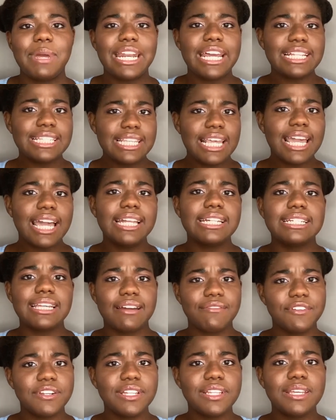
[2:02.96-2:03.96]
I'd say I
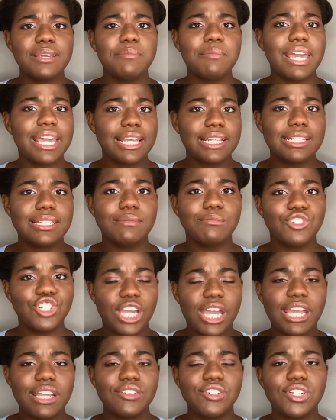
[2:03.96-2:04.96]
definitely made some
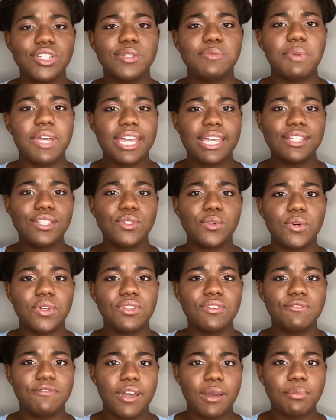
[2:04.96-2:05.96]
changes based on the
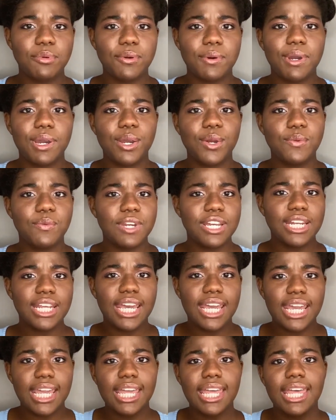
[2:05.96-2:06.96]
February
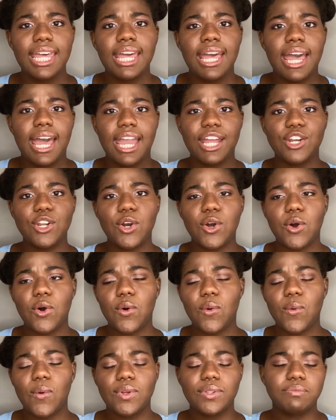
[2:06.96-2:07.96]
reading. I
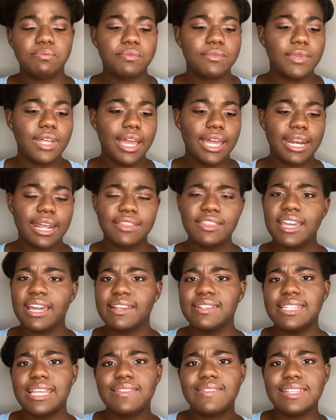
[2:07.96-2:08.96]
know, and I think I
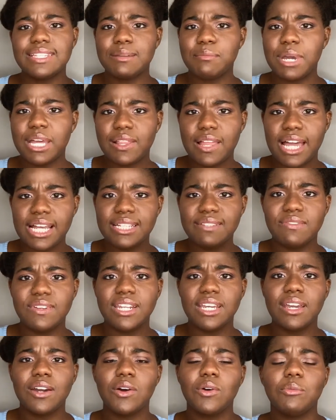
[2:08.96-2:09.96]
said this in my last
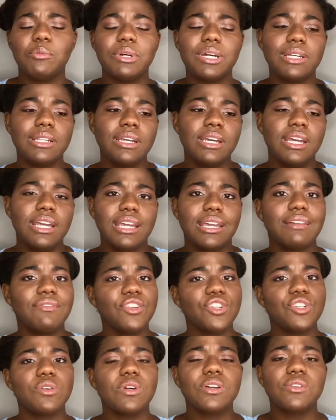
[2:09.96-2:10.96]
video, but even
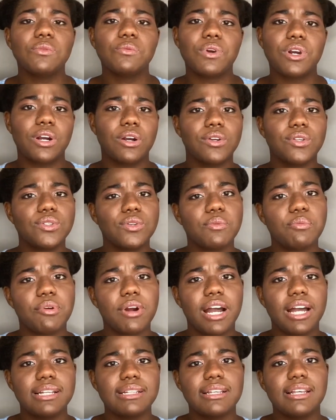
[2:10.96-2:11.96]
during the rehearsal
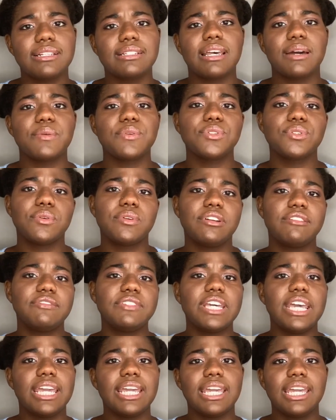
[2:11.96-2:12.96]
process, I was sort of
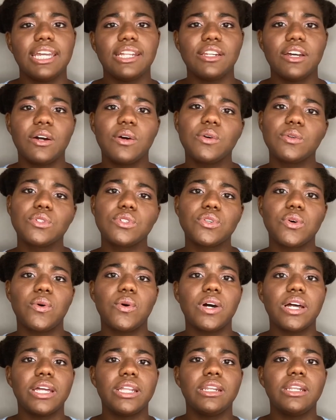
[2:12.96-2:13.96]
taking notes
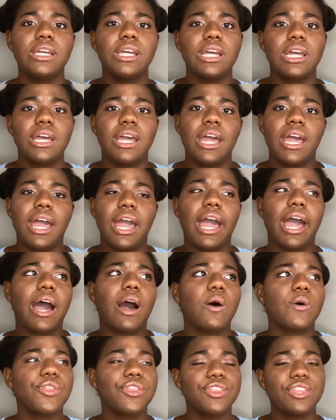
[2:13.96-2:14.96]
on
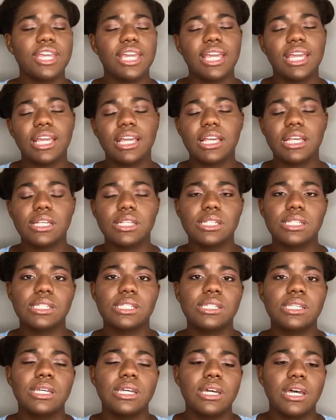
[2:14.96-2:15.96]
how
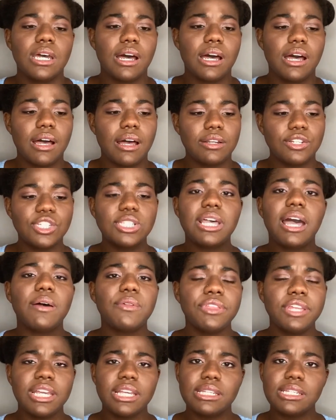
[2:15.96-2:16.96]
things, just how
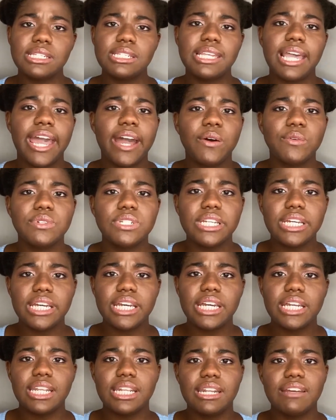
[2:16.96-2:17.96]
things
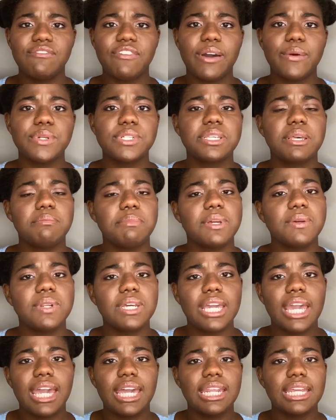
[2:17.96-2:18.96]
sounded, and if I was
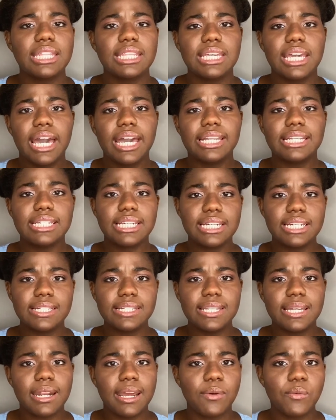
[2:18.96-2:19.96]
communicating the ideas
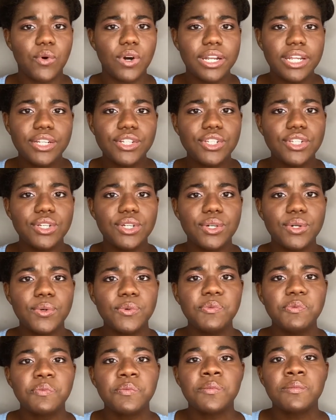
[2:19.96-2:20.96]
that I wanted to,
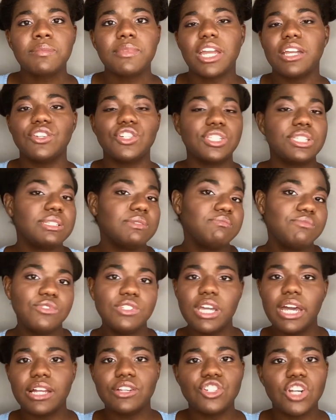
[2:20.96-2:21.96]
and just,
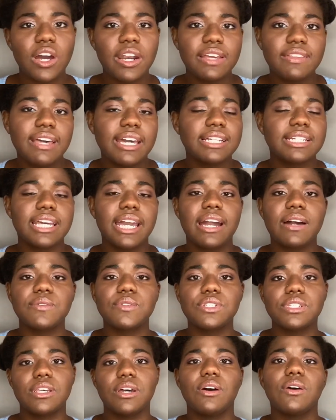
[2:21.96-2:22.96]
yeah, jotting that down
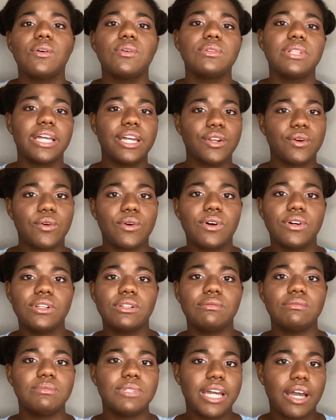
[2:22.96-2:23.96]
so later
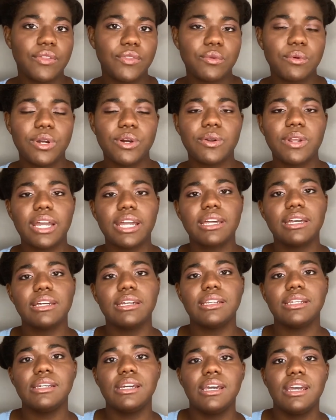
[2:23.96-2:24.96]
on down the road I
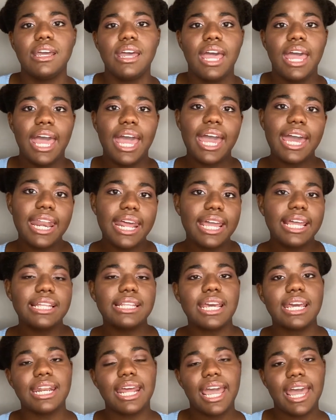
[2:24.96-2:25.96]
could edit
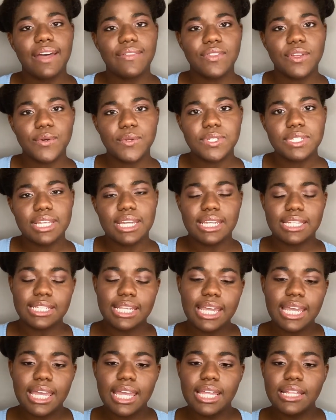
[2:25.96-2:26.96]
and add those things
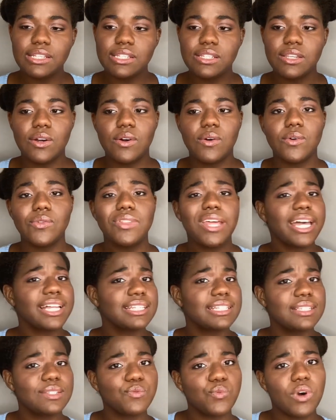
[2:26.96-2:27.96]
in. So
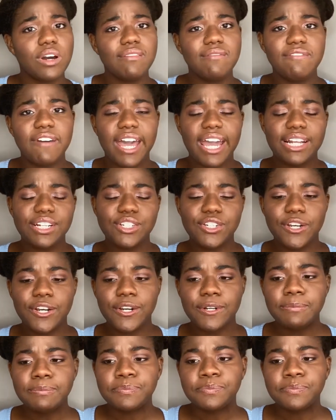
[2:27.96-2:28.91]
that's one factor.